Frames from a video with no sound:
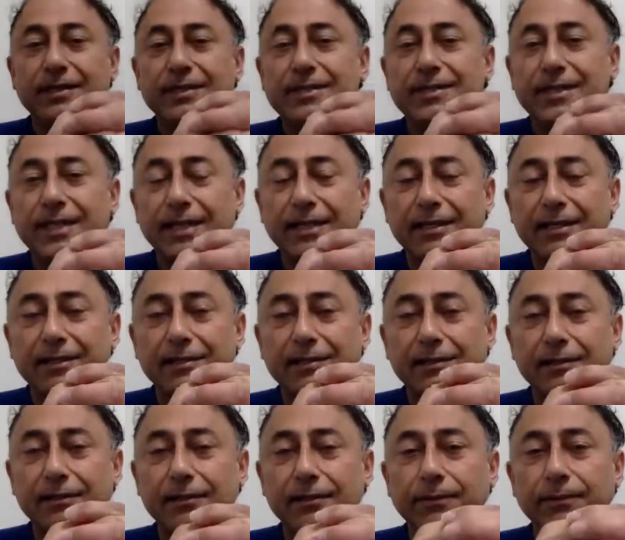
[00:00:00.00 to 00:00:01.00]
are like
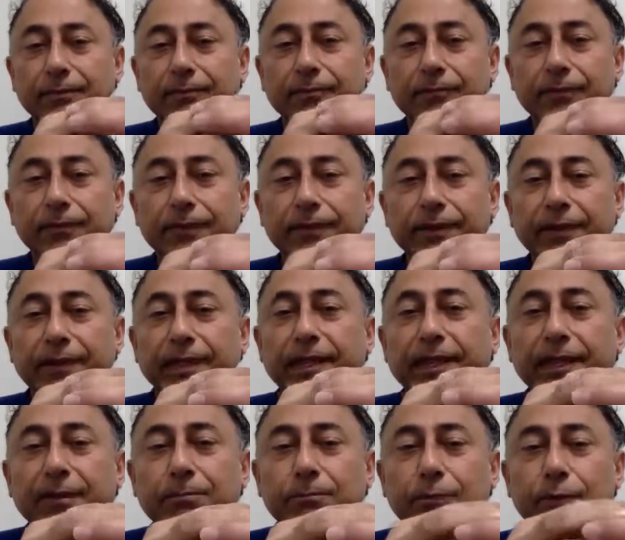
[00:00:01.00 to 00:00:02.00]
this in the center,
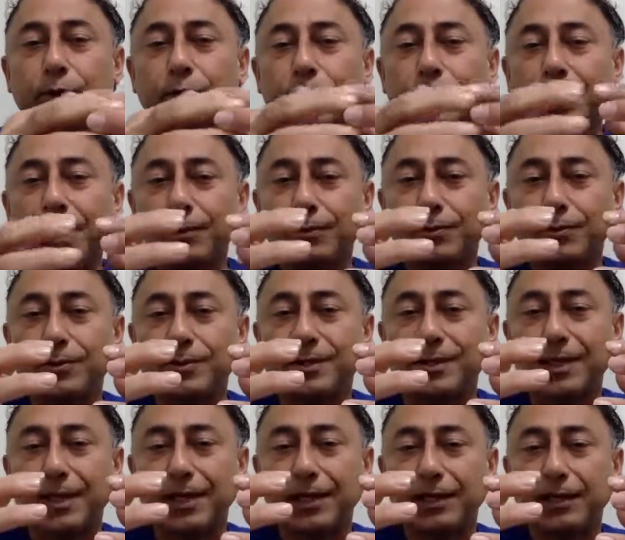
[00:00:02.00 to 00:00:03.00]
they get
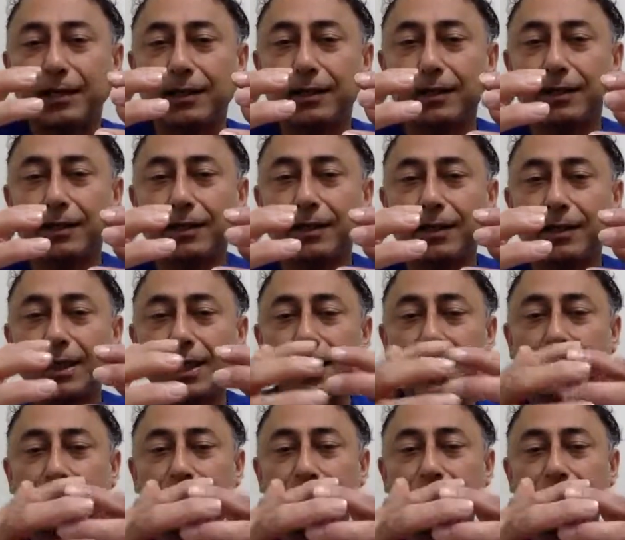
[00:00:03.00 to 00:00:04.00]
pushed outside.
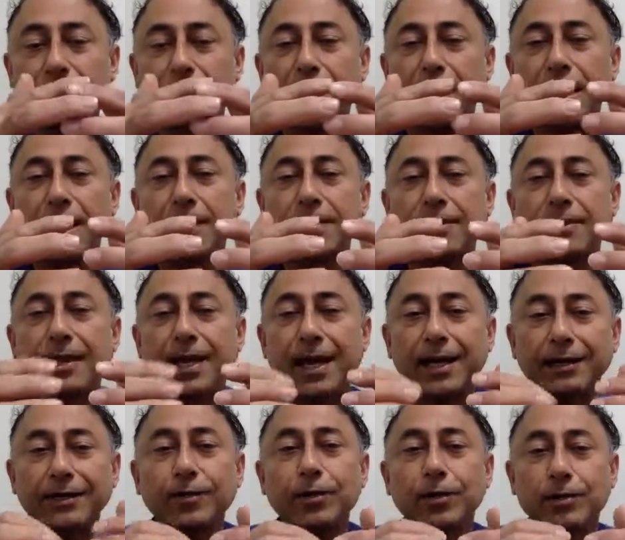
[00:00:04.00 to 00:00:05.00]

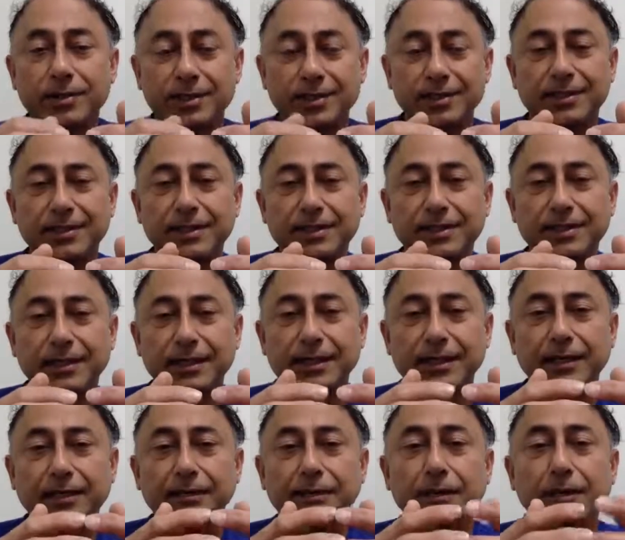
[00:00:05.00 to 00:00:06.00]
And that causes
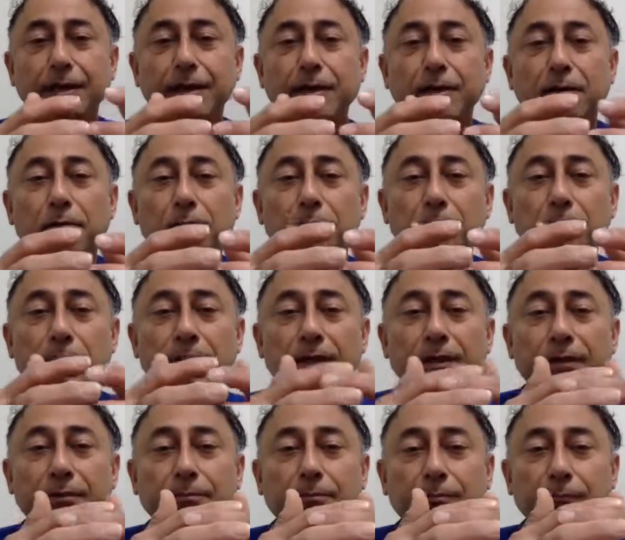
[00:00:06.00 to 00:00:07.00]
the thinning.
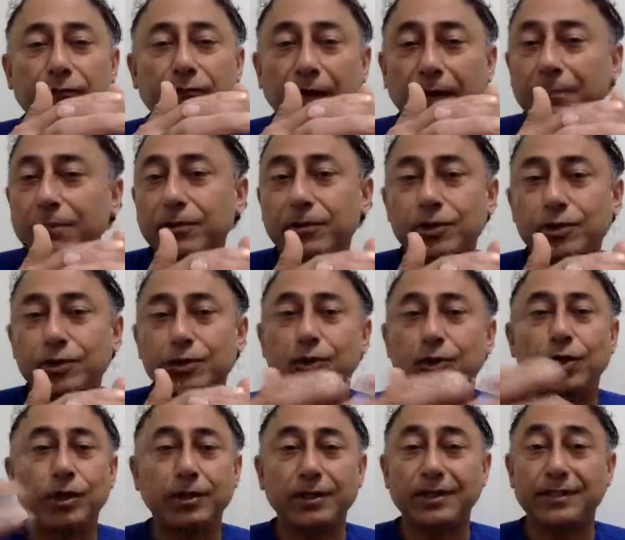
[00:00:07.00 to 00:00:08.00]
But the
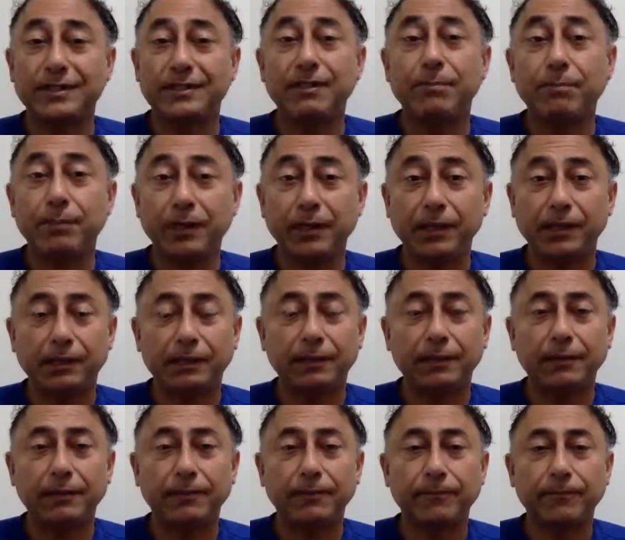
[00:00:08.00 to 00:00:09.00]
fibers do not
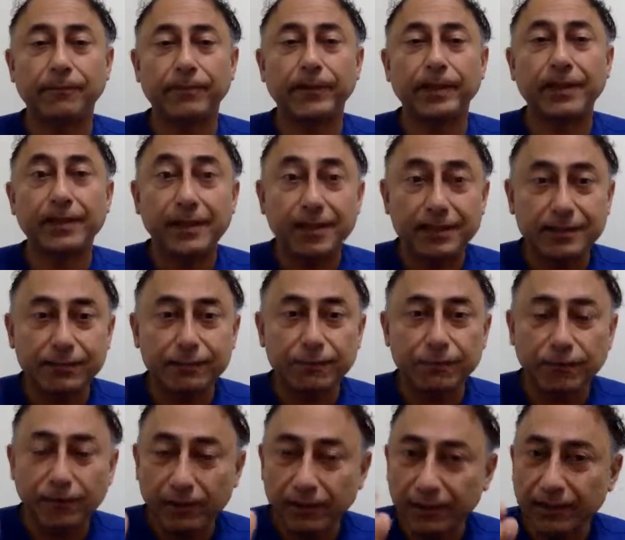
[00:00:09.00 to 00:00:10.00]
disappear and
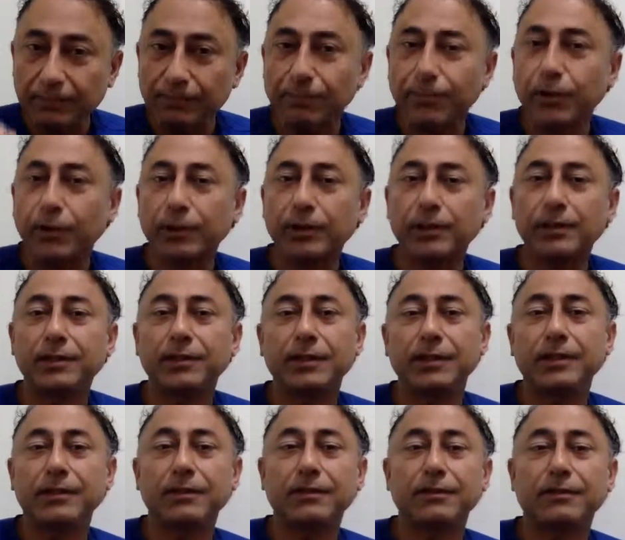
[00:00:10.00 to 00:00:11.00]
that's a very
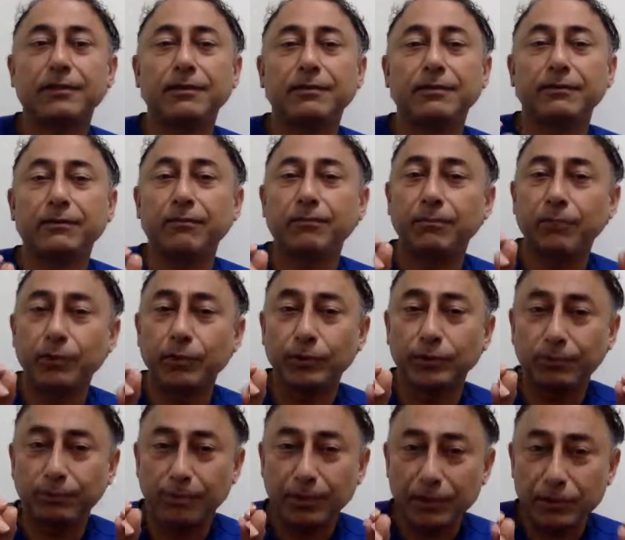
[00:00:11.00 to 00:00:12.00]
important thing,
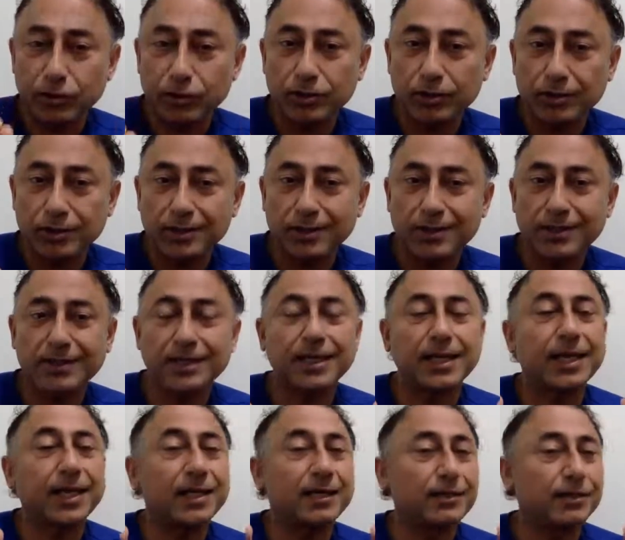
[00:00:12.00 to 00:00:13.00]
both
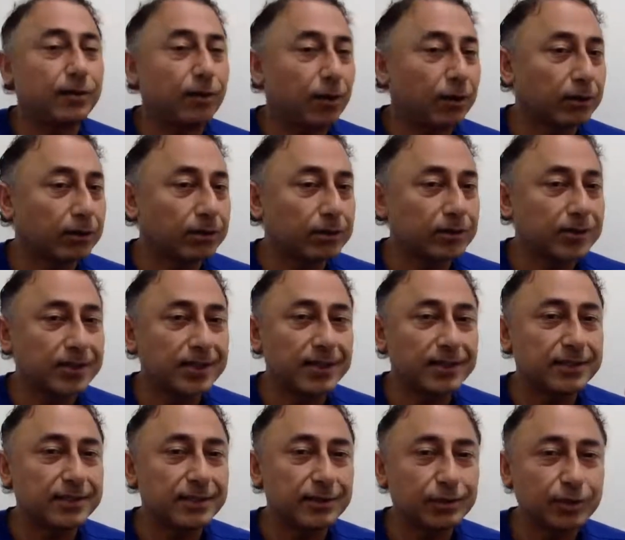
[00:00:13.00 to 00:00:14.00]
patients and doctors
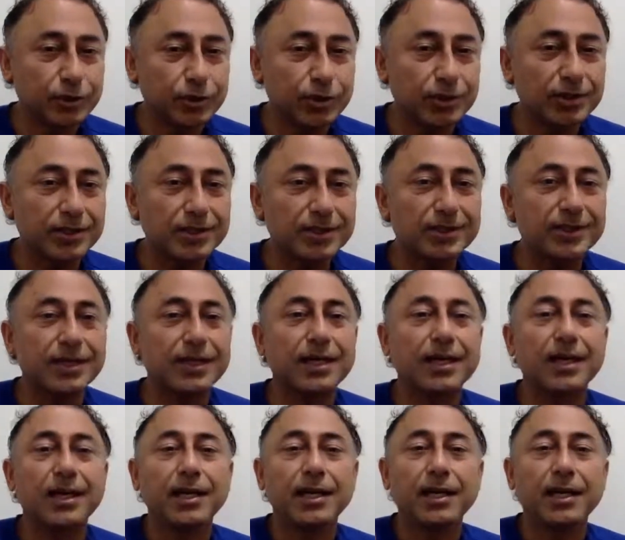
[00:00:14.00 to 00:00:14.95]
and surgeons